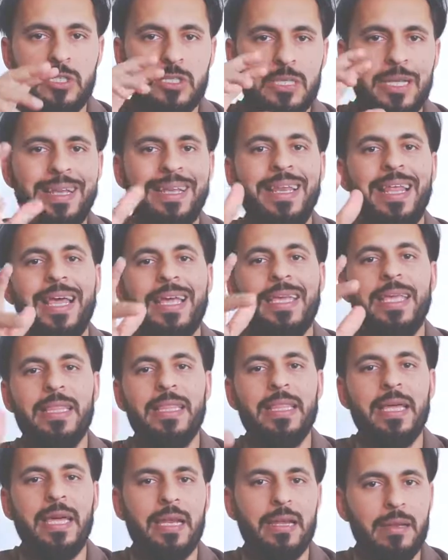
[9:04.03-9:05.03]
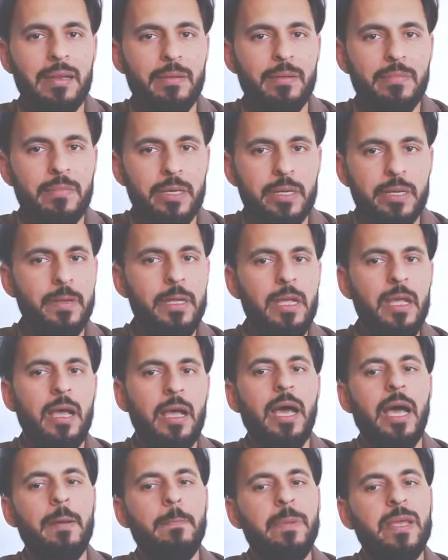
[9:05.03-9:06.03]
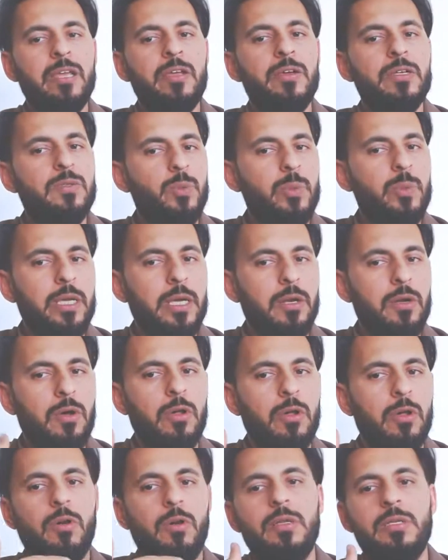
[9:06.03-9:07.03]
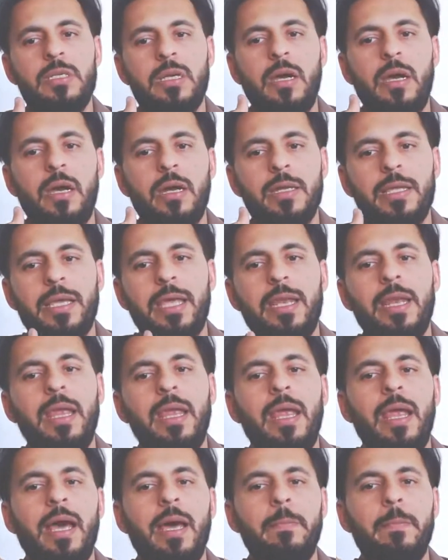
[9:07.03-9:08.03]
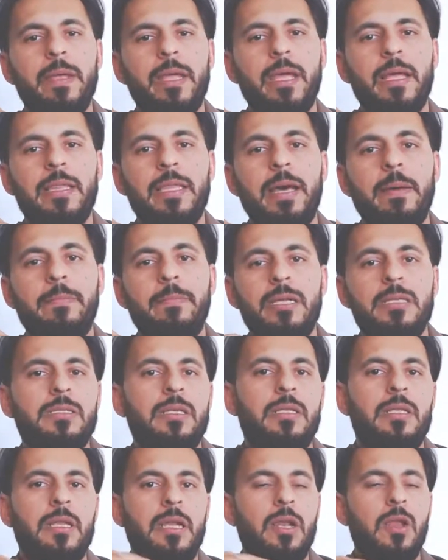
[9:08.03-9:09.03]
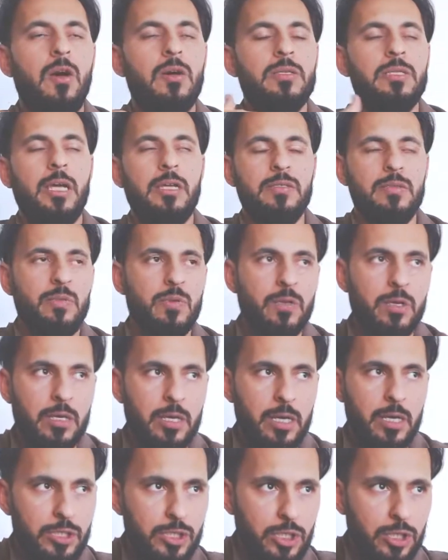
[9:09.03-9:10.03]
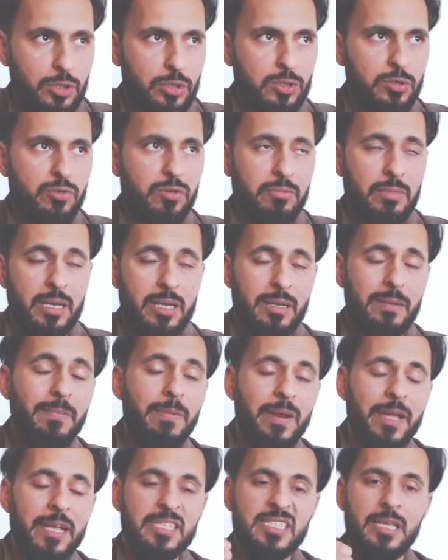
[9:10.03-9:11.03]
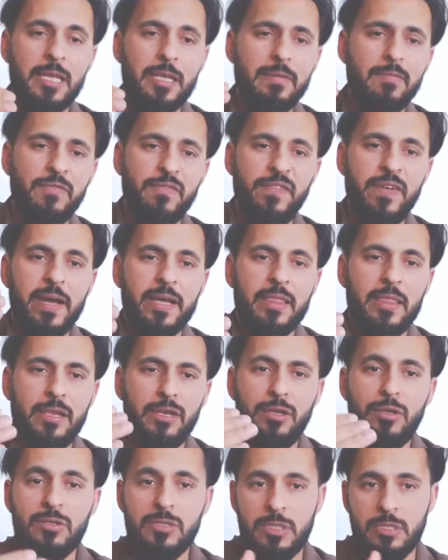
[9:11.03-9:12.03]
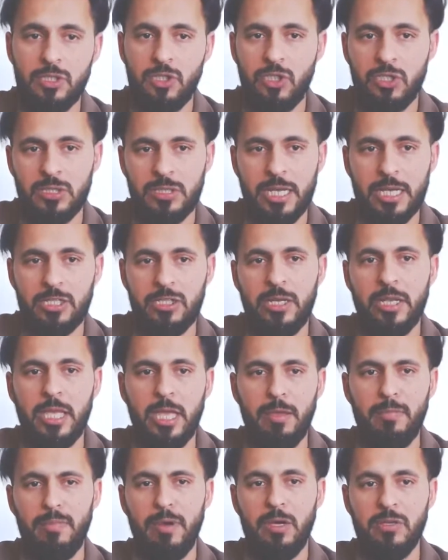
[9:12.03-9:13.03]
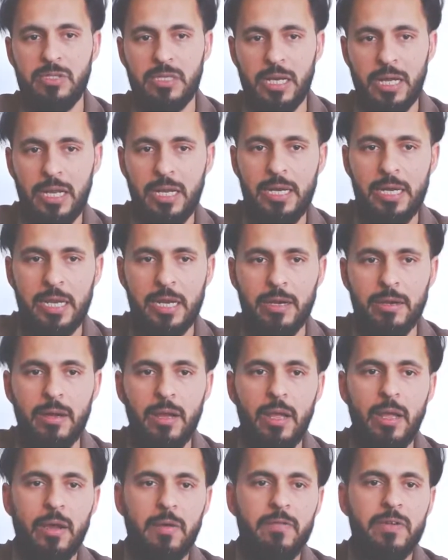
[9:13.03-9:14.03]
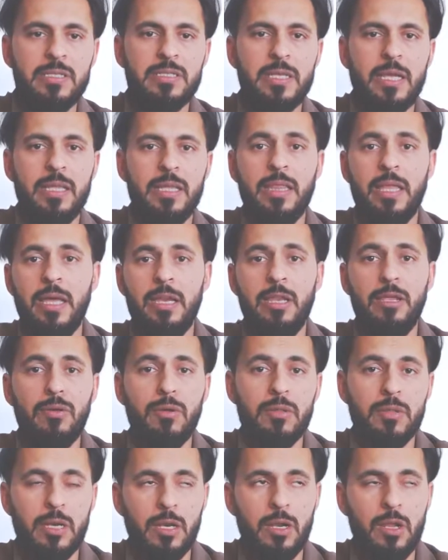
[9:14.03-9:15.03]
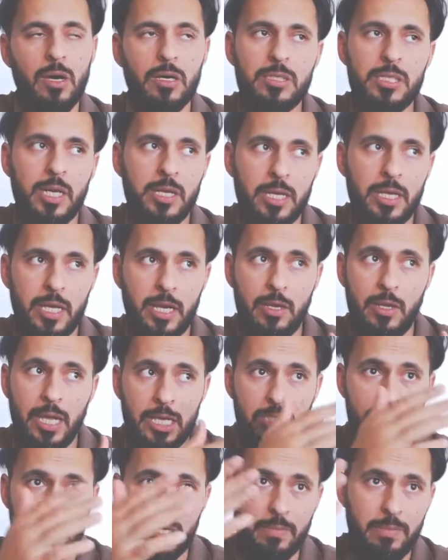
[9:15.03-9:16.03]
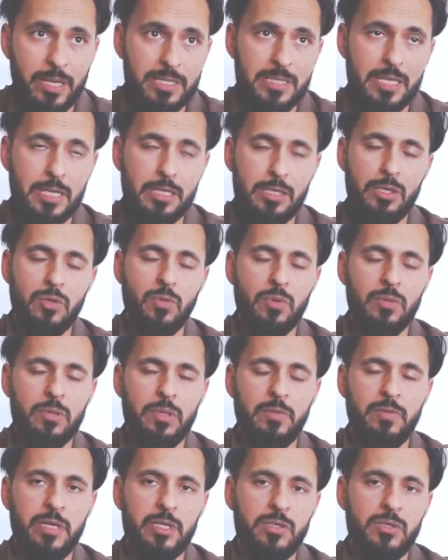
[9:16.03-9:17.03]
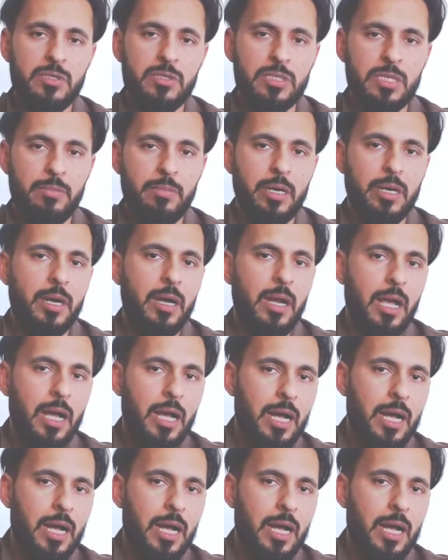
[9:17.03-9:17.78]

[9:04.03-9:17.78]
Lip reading: still lagging that number. And because we are not on target, and that means that the lockdowns will continue to remain in place. In fact, the news has just actually came out earlier. We said that, the lockdown can actually be extended all the way to summer.